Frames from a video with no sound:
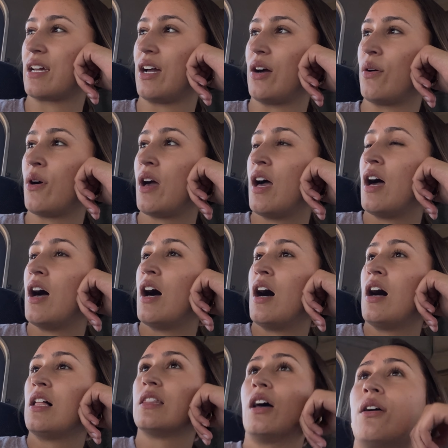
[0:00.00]
go
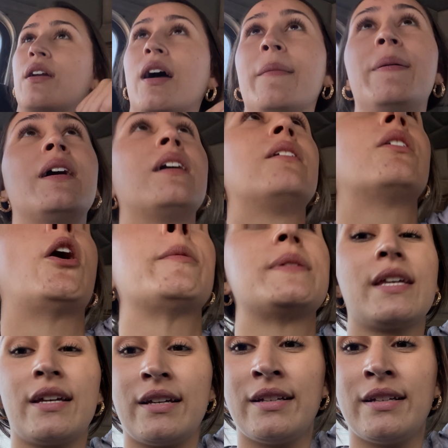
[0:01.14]
load up. Oops.